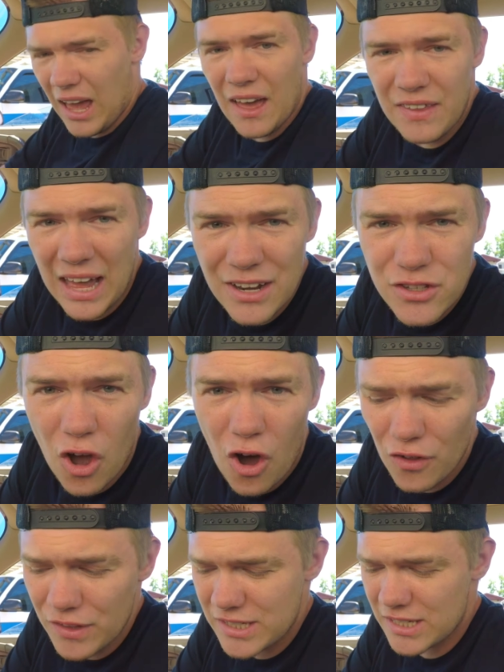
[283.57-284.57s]
And that is
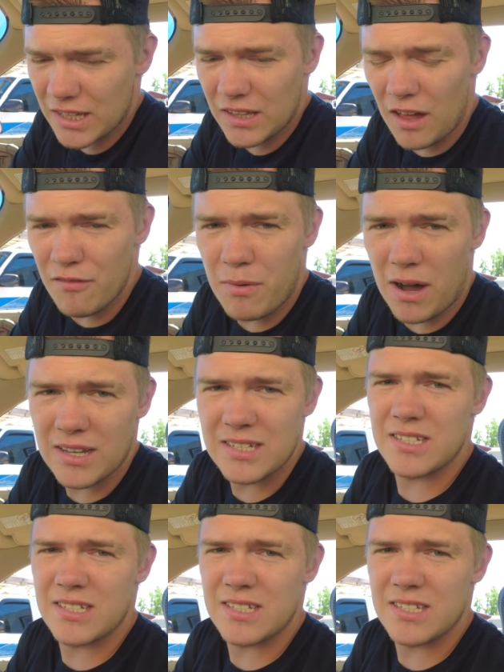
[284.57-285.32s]
all that's in the glove box.